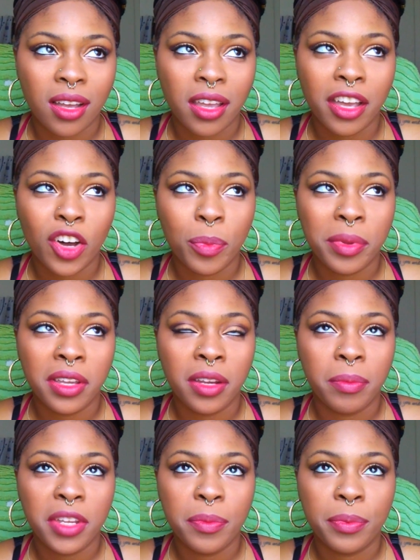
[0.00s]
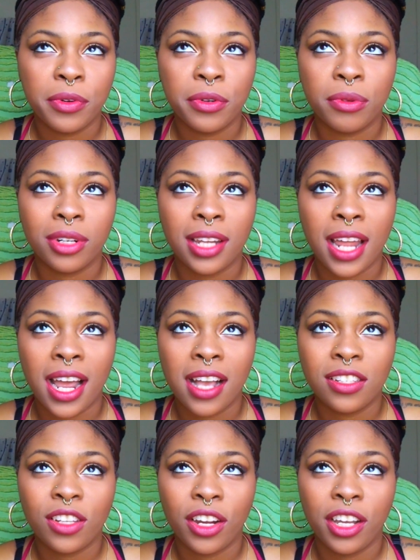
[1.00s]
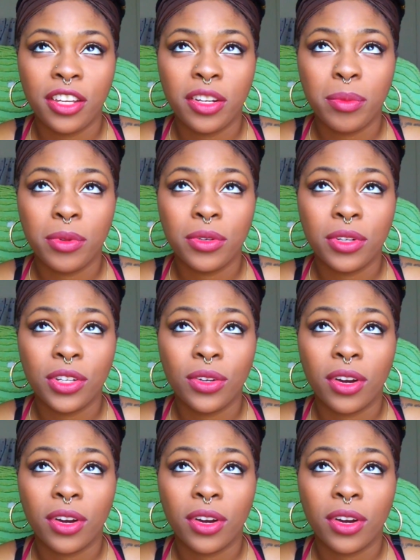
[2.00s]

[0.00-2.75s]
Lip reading: helping people realize their inner beauty,